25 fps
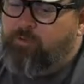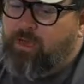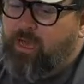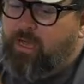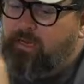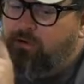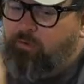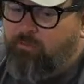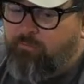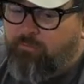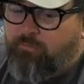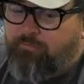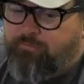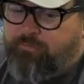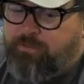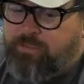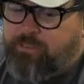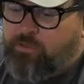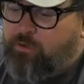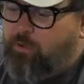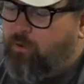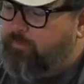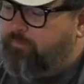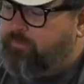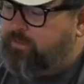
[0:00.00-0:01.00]
I don't have a
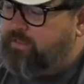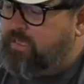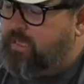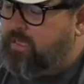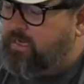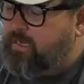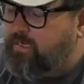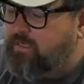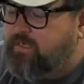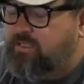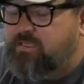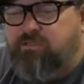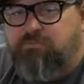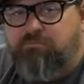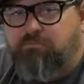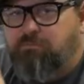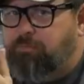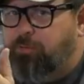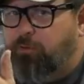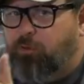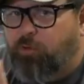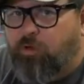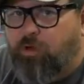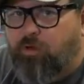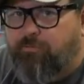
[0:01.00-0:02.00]
video of it yet. I just
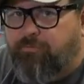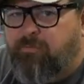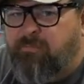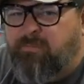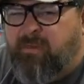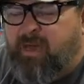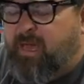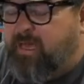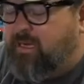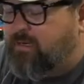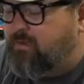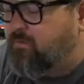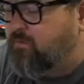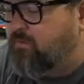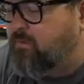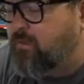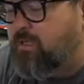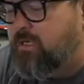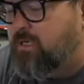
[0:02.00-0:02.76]
pulled off a maiden.